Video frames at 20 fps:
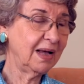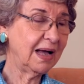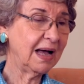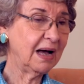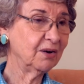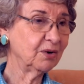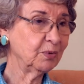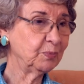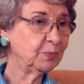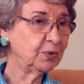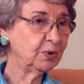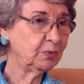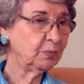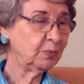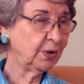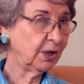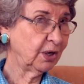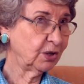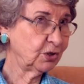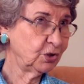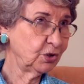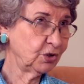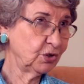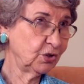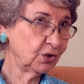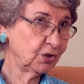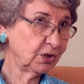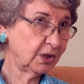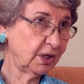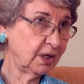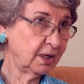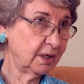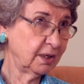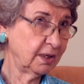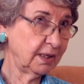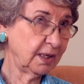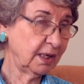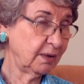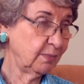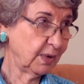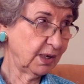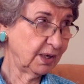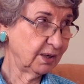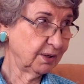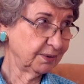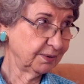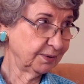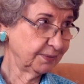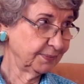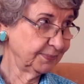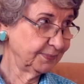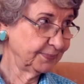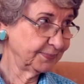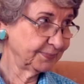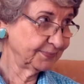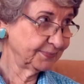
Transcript: how to put pictures in an email.